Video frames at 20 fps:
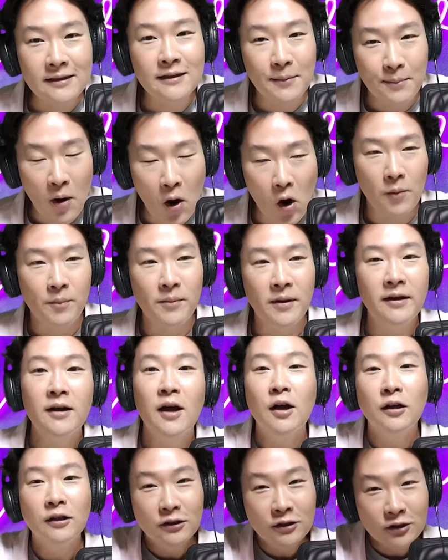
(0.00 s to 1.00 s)
Department,
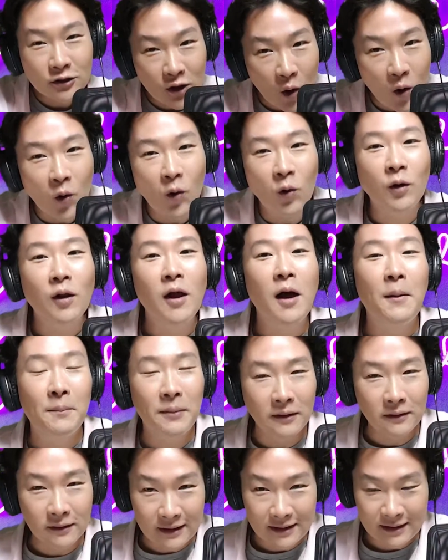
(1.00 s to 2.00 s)
Seoul
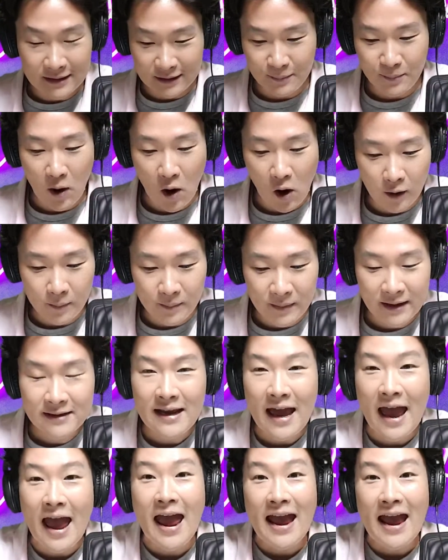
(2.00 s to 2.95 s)
Police Department,